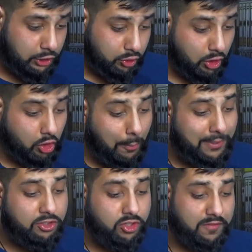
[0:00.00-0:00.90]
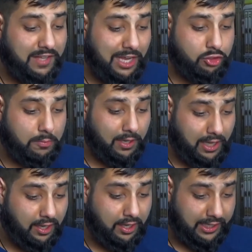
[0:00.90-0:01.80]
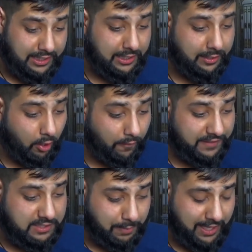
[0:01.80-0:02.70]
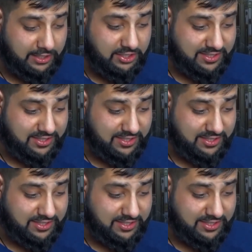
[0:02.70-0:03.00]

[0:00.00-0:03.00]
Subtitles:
So the commentary of Nahj al-Balagha here on this page,